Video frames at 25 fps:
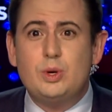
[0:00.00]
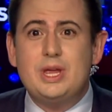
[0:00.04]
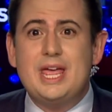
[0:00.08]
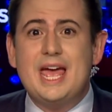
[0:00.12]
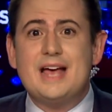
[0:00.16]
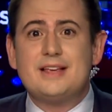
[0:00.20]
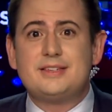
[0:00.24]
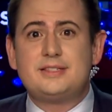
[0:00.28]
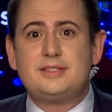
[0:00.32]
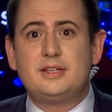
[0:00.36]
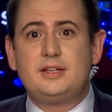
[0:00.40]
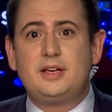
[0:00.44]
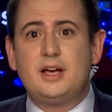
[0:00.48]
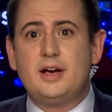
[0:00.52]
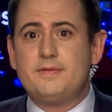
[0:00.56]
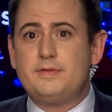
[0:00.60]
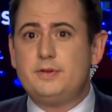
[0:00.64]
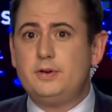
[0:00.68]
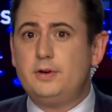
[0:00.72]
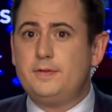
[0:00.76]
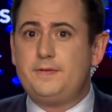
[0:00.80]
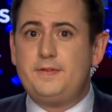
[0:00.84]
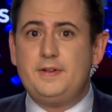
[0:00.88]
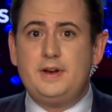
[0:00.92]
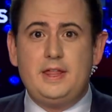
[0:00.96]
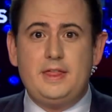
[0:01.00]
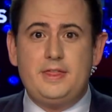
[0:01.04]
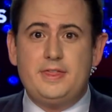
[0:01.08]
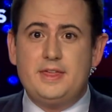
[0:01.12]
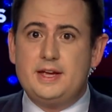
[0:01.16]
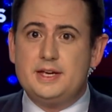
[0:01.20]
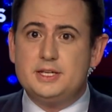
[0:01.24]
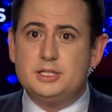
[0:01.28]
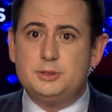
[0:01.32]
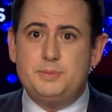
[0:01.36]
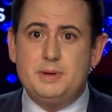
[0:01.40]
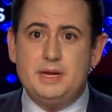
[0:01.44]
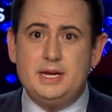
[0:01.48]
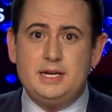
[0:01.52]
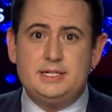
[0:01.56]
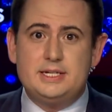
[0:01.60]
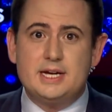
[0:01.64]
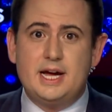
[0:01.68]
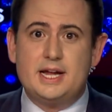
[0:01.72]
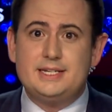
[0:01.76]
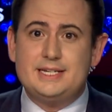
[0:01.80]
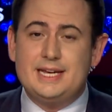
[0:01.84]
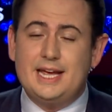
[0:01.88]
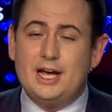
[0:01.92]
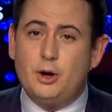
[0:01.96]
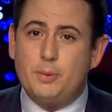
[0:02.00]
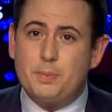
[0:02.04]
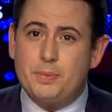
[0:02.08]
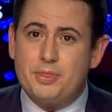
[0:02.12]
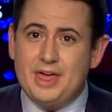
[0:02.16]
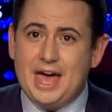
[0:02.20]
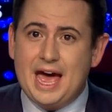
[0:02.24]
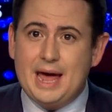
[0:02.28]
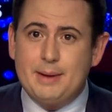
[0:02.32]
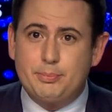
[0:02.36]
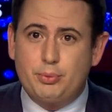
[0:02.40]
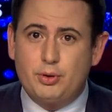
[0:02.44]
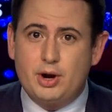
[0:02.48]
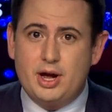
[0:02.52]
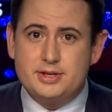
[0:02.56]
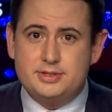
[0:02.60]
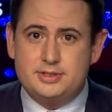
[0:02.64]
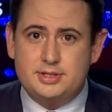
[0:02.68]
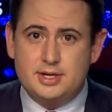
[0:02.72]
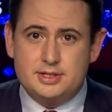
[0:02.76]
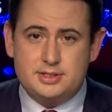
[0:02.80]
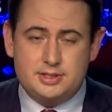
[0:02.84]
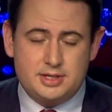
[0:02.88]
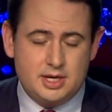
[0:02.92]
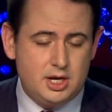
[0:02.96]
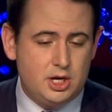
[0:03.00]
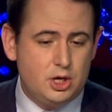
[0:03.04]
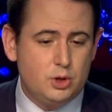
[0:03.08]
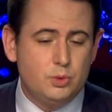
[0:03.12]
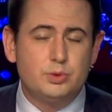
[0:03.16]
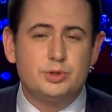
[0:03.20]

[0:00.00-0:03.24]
We asked the governor if anything is being done to help that process.